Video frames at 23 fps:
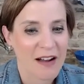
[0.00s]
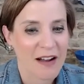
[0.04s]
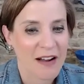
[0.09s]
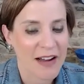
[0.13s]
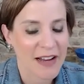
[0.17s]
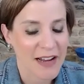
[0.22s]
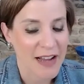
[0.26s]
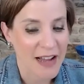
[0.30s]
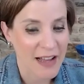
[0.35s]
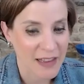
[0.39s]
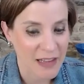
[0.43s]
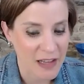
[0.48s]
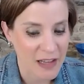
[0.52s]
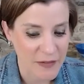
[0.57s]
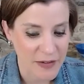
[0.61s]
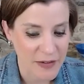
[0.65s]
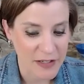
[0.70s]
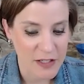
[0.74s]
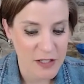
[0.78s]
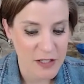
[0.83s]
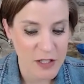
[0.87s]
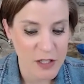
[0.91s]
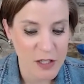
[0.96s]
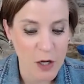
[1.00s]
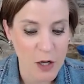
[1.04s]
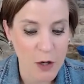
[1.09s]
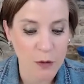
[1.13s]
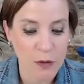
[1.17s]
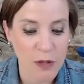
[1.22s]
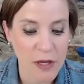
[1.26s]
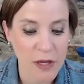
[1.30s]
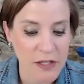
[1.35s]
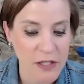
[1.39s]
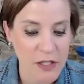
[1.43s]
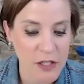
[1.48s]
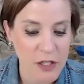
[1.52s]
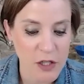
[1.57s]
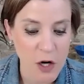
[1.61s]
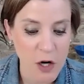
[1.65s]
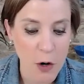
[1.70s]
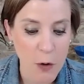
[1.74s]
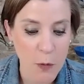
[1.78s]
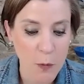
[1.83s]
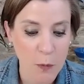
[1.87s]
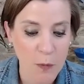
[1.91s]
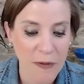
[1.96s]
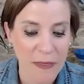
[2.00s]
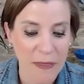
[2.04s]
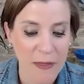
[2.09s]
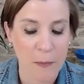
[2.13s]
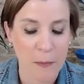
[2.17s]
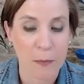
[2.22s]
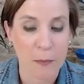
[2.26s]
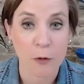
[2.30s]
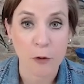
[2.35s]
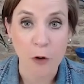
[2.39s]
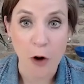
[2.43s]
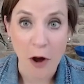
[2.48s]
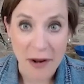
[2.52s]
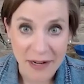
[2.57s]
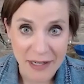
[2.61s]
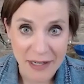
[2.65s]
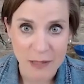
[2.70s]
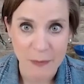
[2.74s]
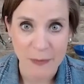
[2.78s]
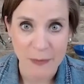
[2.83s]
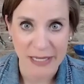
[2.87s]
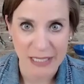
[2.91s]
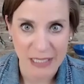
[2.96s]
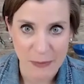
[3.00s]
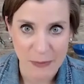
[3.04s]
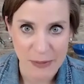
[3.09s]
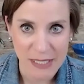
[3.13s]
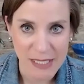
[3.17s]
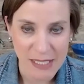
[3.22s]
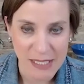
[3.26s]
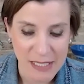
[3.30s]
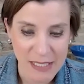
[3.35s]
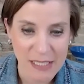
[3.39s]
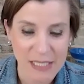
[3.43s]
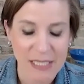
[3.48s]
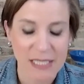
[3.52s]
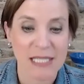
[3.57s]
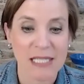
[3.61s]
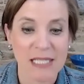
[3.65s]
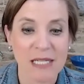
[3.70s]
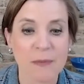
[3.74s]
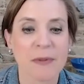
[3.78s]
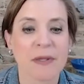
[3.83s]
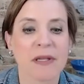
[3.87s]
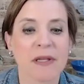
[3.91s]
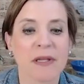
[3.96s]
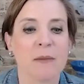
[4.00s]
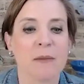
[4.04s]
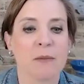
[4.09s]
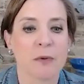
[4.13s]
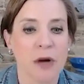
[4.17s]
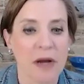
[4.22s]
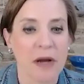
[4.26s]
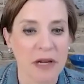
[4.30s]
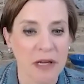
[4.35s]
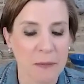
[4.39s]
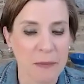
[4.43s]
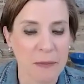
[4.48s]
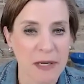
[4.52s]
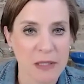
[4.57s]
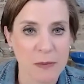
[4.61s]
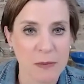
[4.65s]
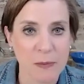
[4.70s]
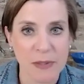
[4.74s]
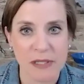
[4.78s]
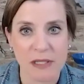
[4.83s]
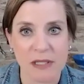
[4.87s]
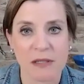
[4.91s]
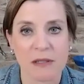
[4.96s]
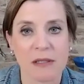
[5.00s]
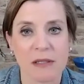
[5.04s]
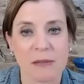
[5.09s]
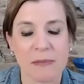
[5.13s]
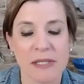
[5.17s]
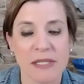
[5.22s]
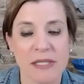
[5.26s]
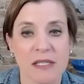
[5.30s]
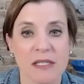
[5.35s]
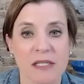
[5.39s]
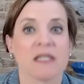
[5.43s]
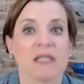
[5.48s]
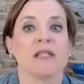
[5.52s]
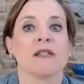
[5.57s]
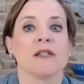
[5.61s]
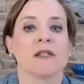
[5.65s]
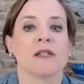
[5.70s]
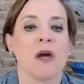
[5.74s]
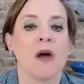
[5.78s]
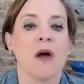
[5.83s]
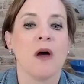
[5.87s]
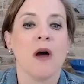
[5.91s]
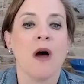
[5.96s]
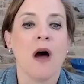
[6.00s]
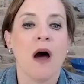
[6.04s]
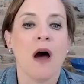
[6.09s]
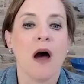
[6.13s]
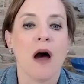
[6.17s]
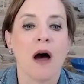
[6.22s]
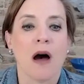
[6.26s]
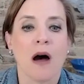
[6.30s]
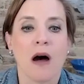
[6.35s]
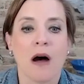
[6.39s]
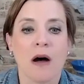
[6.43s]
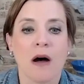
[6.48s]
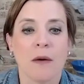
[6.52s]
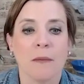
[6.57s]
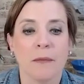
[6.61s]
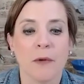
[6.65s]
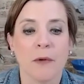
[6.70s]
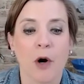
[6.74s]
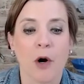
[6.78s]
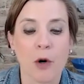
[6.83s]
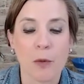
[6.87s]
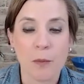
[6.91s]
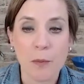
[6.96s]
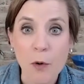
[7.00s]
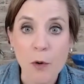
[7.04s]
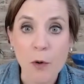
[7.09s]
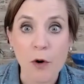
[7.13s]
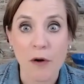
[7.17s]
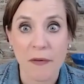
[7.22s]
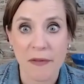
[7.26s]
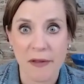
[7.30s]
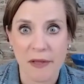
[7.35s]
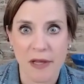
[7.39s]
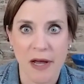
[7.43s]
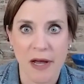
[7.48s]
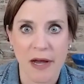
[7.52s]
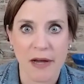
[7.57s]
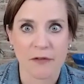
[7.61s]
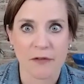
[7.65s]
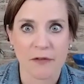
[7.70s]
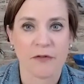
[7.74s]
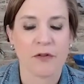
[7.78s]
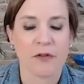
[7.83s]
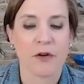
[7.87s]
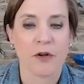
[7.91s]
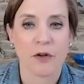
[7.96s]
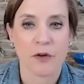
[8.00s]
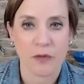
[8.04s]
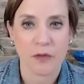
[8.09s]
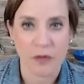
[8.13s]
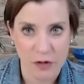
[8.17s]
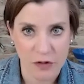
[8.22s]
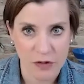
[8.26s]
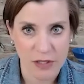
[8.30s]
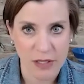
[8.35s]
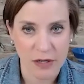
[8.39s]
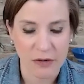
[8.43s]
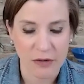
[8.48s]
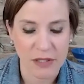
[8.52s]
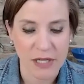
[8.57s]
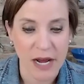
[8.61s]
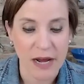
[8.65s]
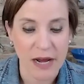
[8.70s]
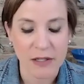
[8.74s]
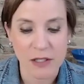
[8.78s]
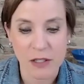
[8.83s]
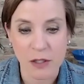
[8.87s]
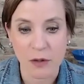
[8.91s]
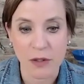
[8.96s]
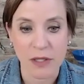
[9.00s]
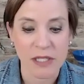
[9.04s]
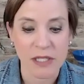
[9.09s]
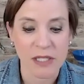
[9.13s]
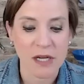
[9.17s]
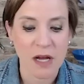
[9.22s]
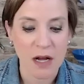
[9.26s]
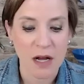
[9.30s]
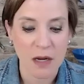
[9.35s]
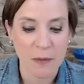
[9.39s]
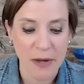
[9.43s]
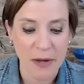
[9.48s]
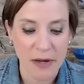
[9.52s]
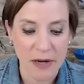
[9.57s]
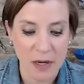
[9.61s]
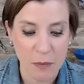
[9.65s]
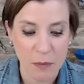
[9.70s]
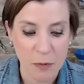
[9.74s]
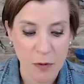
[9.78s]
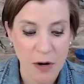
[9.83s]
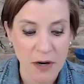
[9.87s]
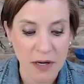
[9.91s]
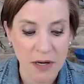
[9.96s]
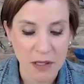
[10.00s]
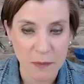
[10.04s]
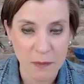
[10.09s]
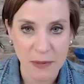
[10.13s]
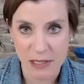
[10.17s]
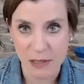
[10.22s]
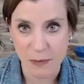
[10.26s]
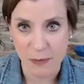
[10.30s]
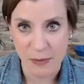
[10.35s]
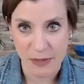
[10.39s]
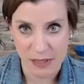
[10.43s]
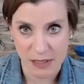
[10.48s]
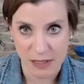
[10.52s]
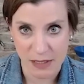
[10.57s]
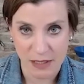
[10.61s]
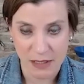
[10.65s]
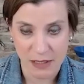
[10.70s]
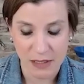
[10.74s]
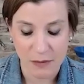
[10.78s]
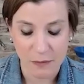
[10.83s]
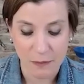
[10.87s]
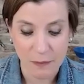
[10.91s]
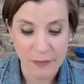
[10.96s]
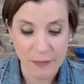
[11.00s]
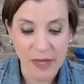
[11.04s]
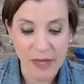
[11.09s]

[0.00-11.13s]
I love it. So let's start with a product based business because typically product based businesses are more on the line for their sales tax. So let's talk about a product based business.